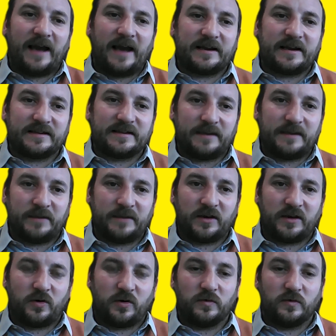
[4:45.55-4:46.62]

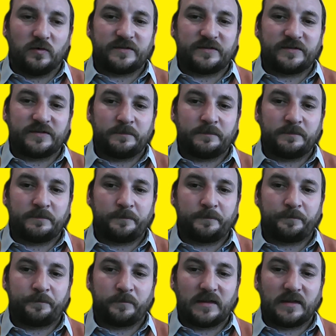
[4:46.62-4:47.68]
academic course.
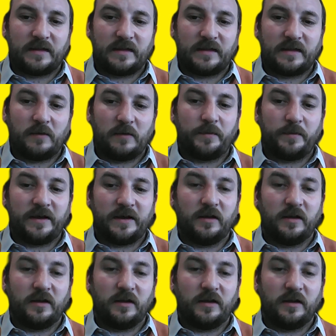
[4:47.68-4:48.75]
There will be a
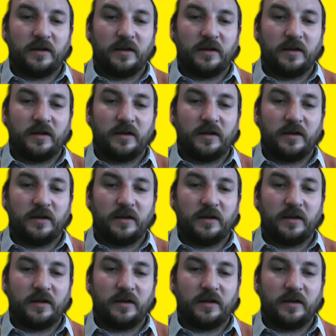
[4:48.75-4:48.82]
lot